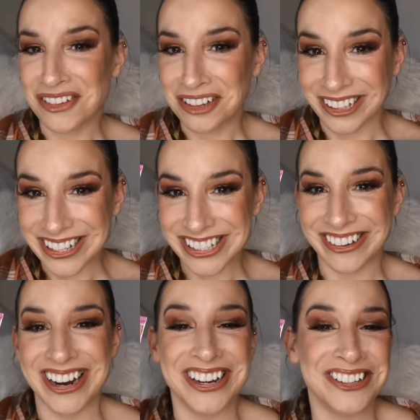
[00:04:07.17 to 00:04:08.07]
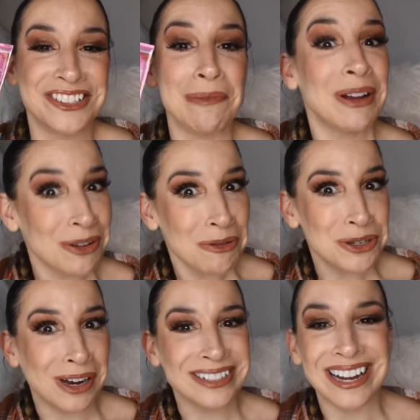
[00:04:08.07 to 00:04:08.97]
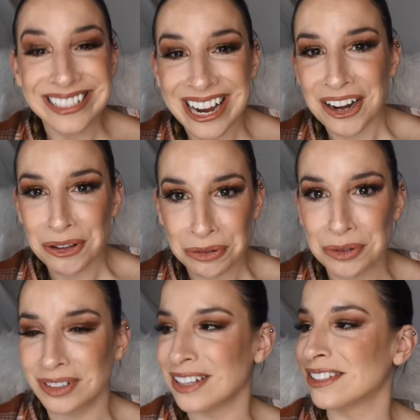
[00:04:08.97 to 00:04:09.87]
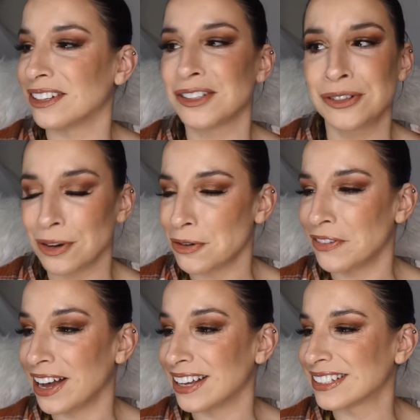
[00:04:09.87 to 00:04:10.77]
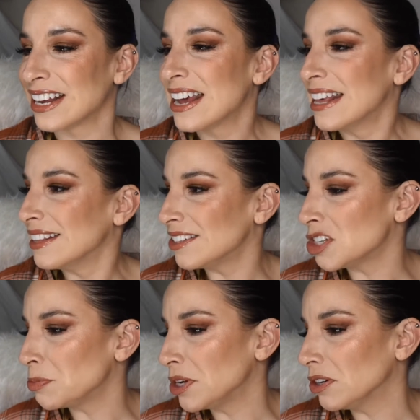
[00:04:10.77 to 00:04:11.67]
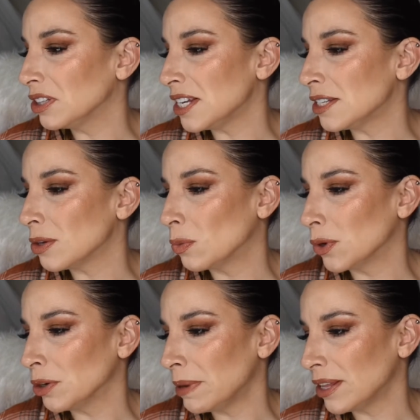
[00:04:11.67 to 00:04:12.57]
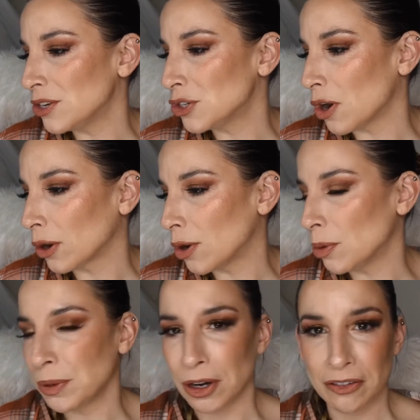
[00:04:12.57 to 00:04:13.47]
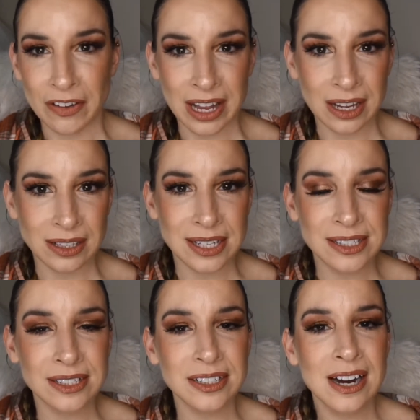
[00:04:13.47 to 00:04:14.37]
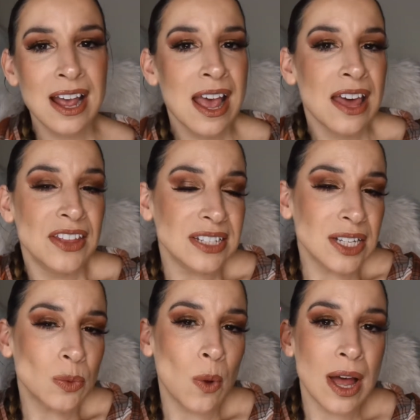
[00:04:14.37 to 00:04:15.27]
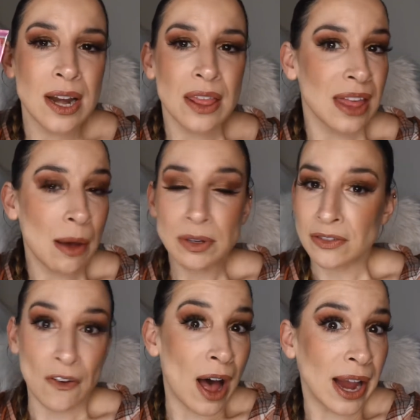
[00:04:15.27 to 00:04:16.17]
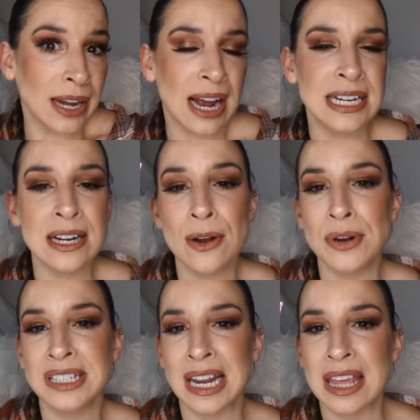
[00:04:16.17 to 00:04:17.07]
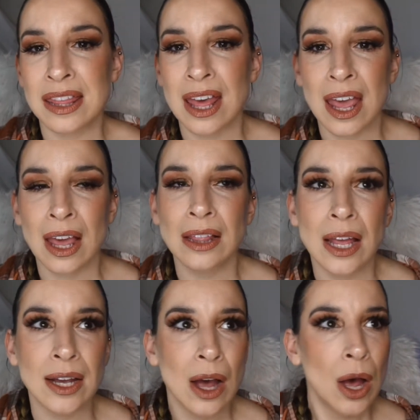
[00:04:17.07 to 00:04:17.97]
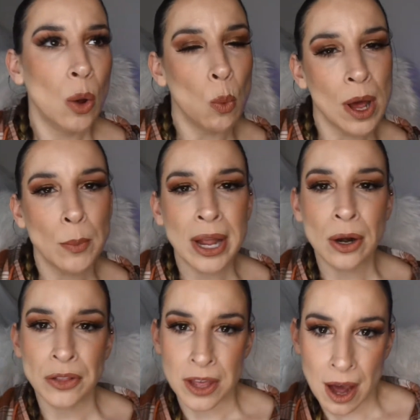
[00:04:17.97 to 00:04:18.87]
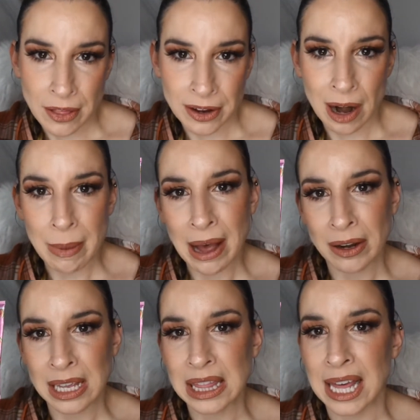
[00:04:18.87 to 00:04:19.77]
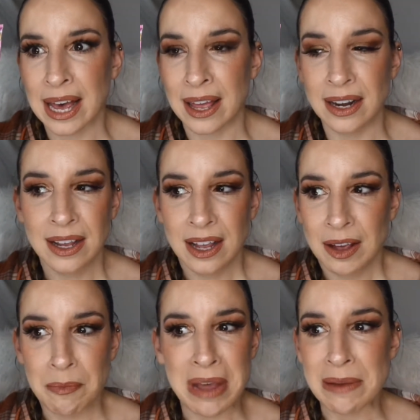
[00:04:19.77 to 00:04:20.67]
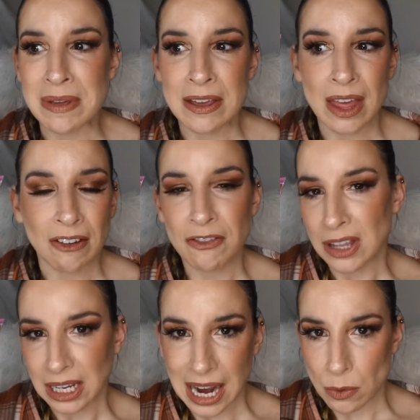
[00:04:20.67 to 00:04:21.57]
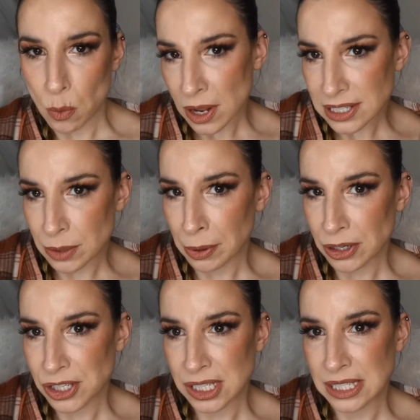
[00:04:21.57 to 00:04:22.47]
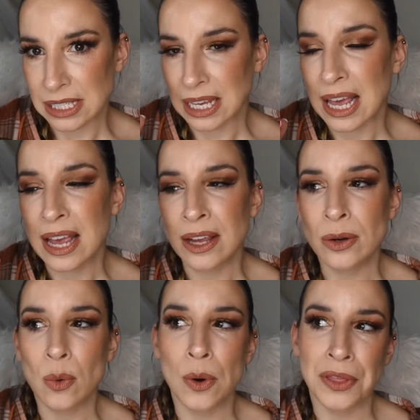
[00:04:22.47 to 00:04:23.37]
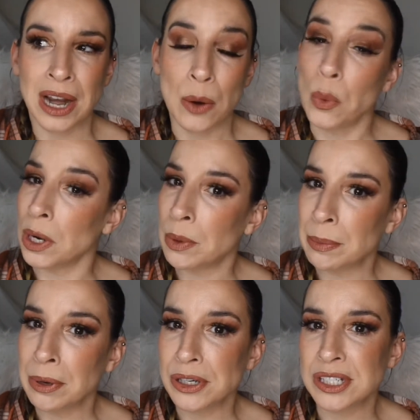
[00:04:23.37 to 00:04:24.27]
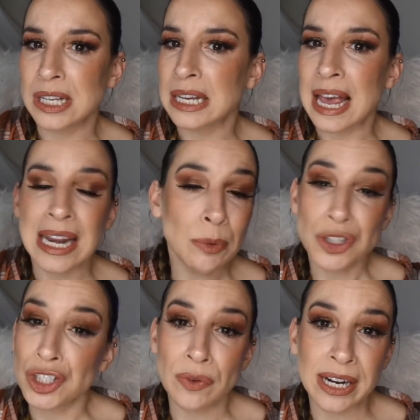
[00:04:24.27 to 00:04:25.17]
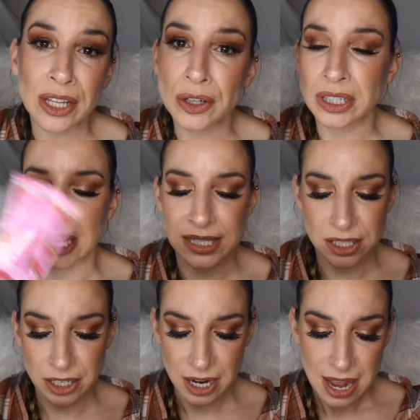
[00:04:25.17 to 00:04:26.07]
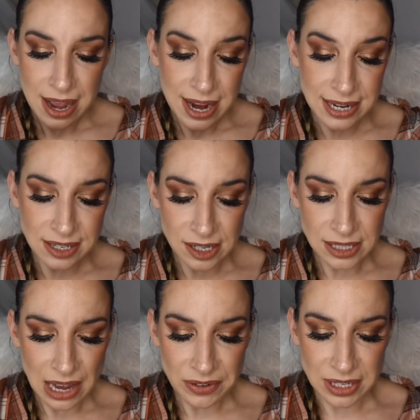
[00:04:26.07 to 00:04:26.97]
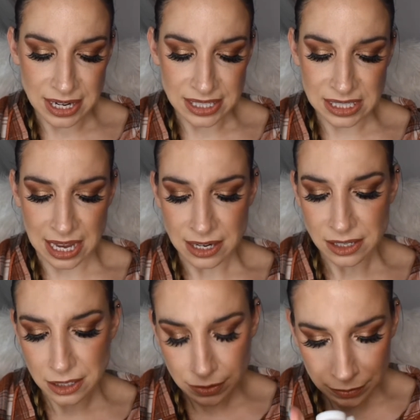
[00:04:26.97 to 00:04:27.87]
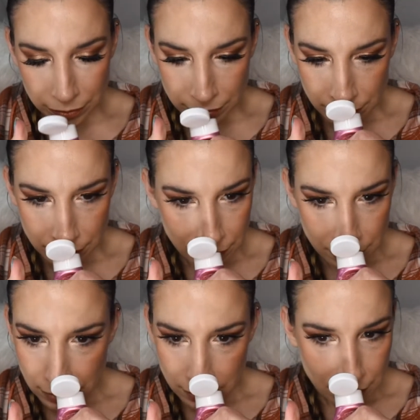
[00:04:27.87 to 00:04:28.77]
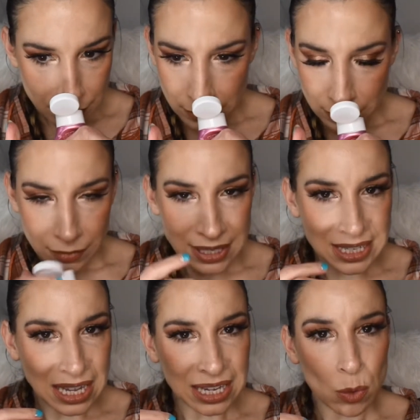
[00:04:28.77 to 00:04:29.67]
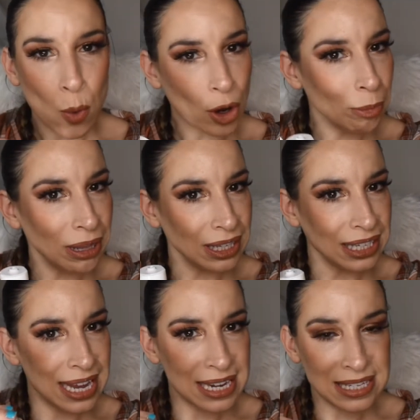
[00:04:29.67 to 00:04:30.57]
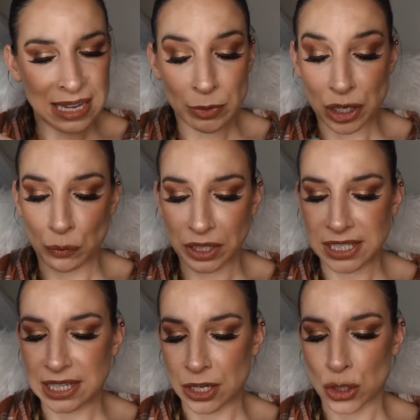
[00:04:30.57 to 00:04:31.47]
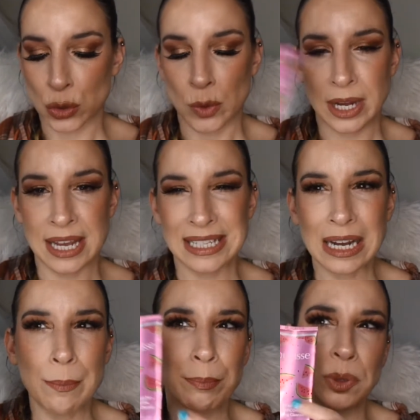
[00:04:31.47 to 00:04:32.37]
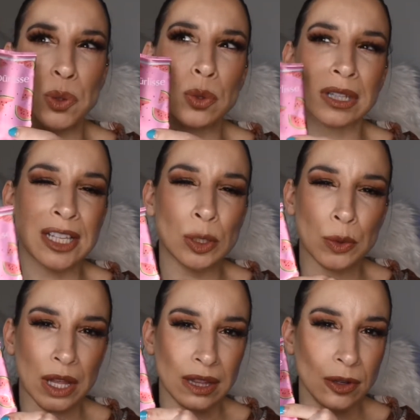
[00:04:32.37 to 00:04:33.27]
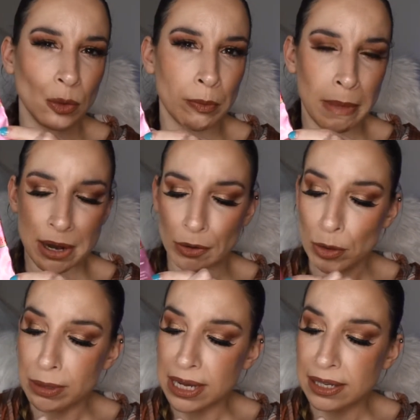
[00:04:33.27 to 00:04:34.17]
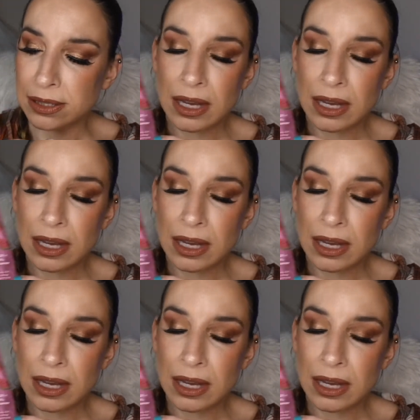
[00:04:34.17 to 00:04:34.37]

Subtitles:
cleanser I used up, I told you guys, I tear through cleanser so fast. This is Purlisse Watermelon Charcoal Purifying Cleanser. This is one that was fine. I didn't notice anything like one way or the other about it that made me like feel like I'd want to purchase this again or that I wouldn't want to purchase it again. It was just a regular cleanser. It does have a nice scent. It's got like a watermelon candy scent, which I really did enjoy. It's like a blue cleanser with like little micro beads.